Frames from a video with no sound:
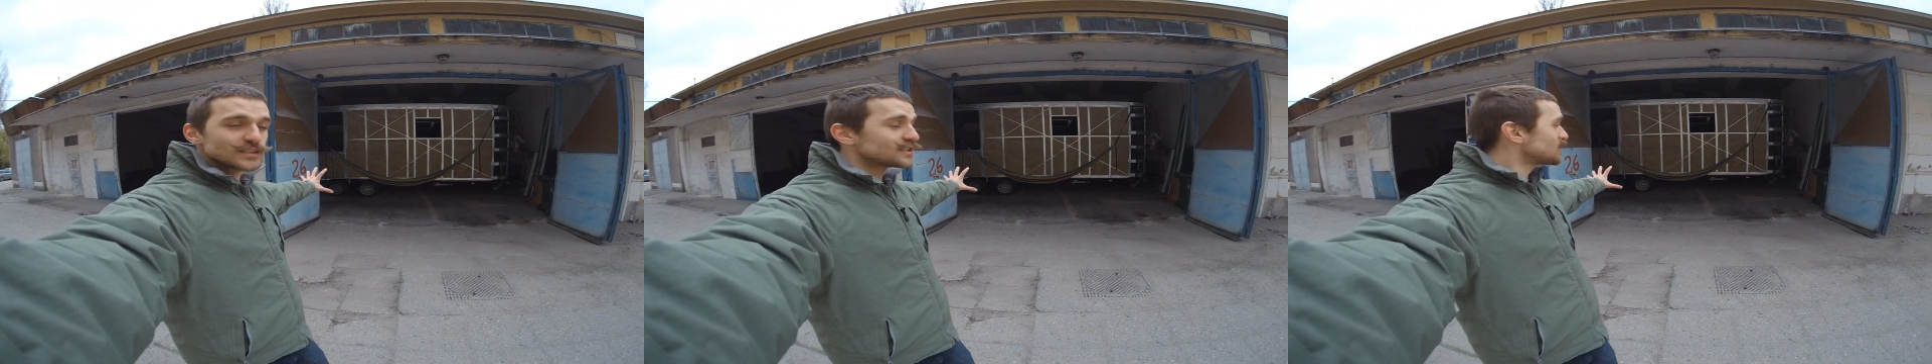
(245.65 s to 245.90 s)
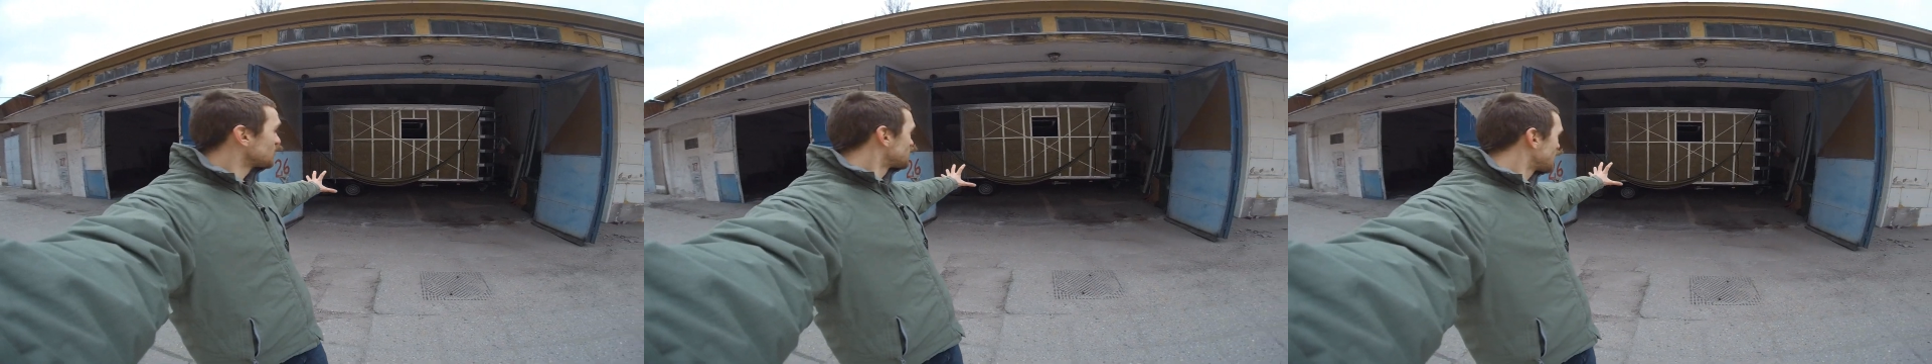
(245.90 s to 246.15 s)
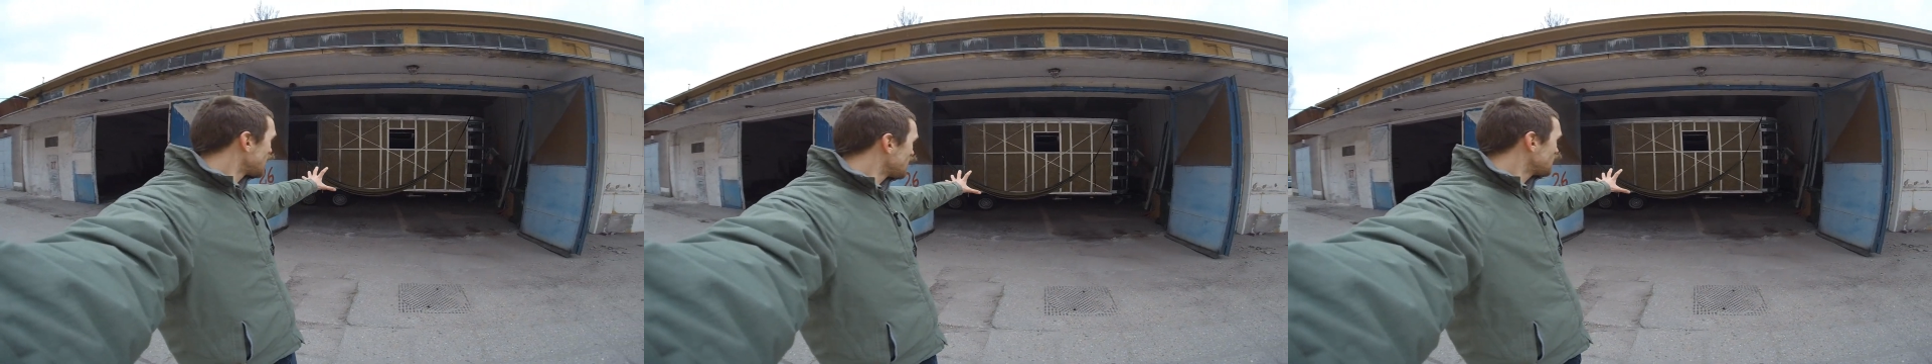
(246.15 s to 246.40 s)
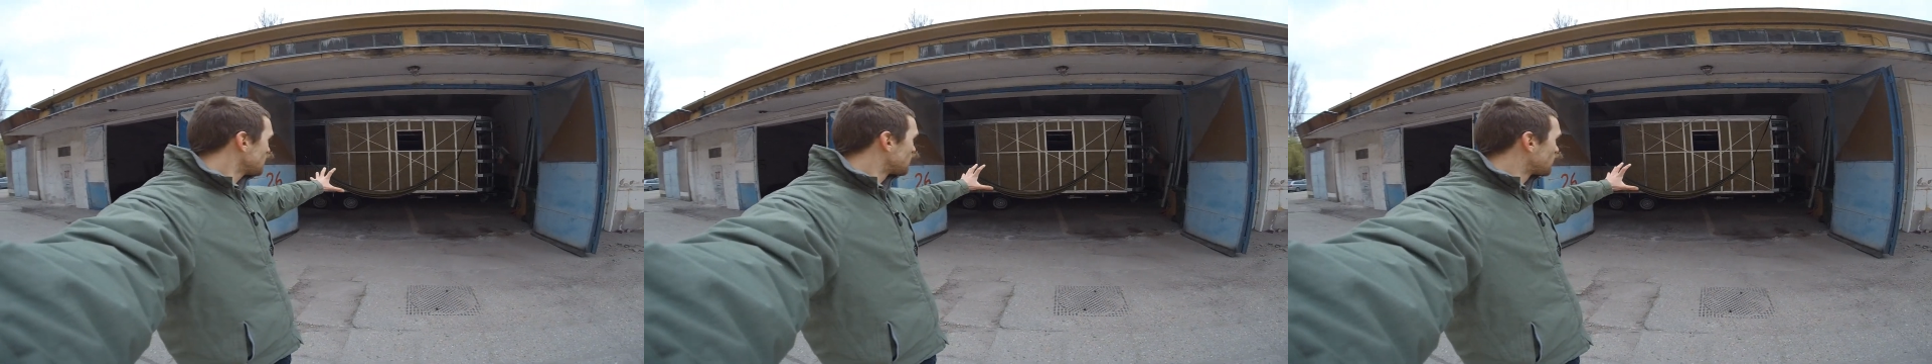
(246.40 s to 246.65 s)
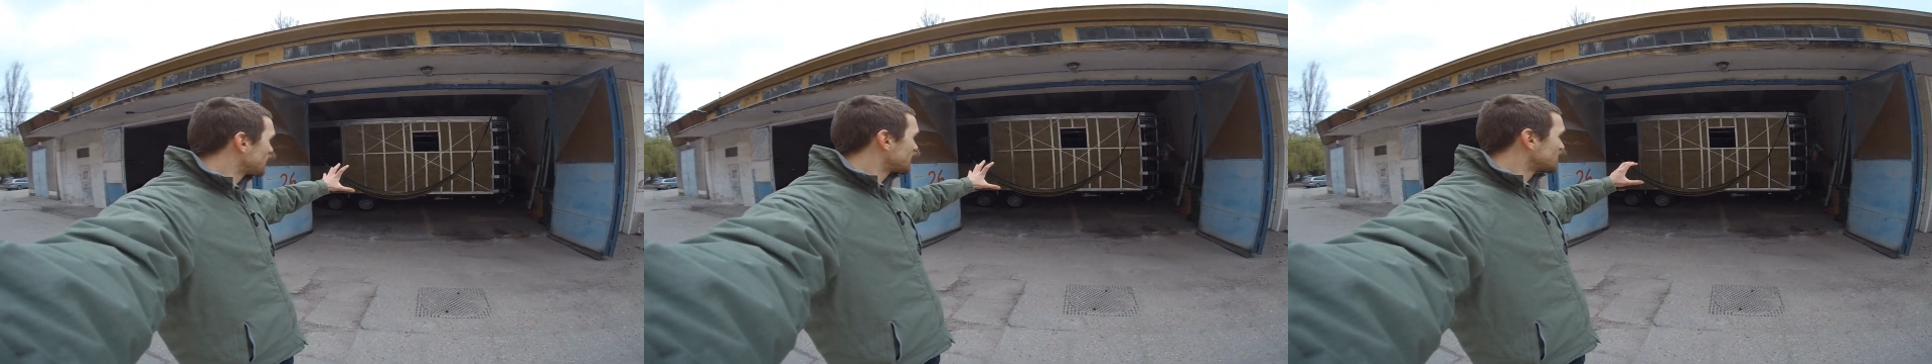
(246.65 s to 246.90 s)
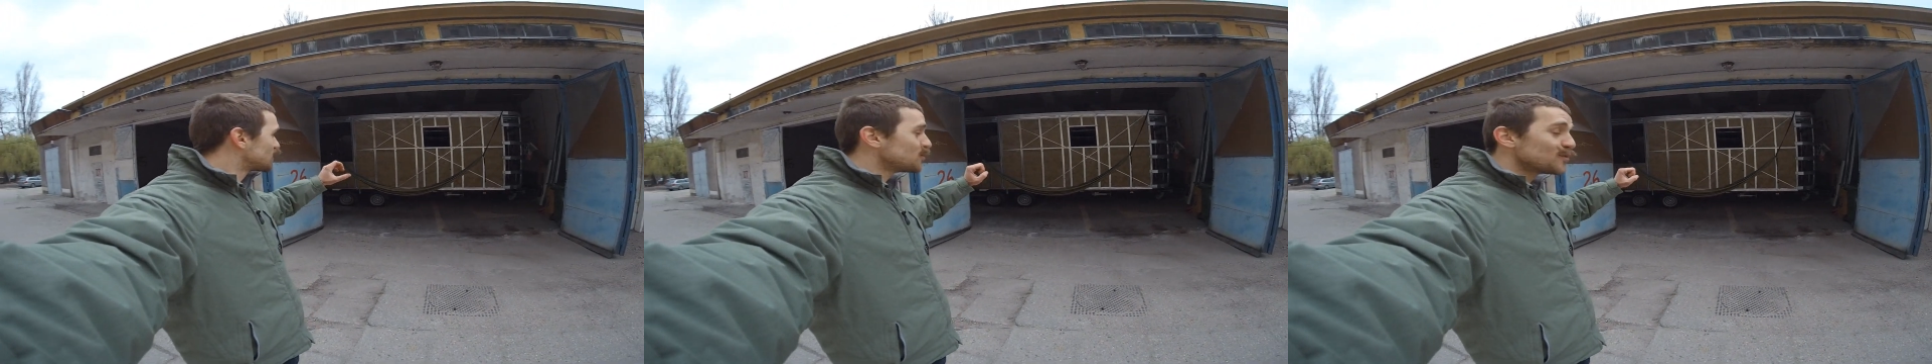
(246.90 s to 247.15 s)
so now we
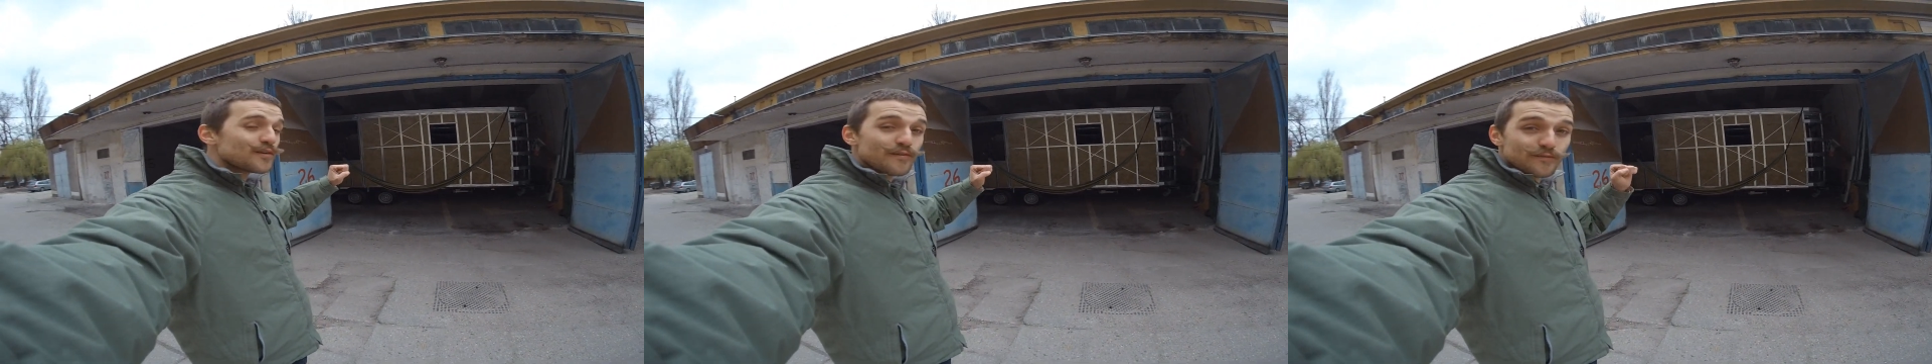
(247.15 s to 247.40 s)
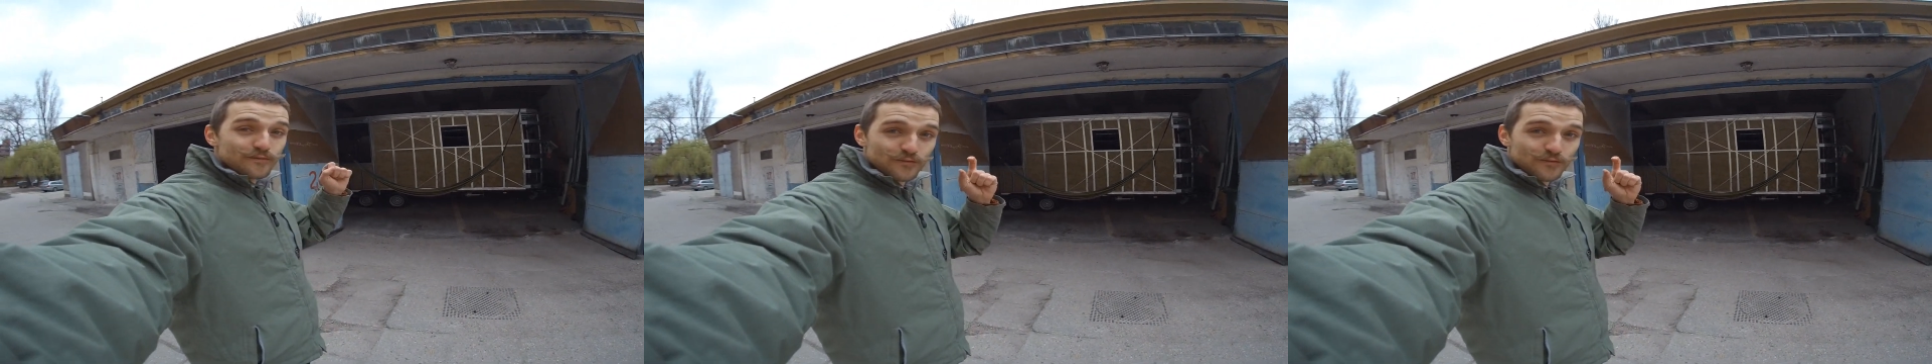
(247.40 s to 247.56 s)
can do the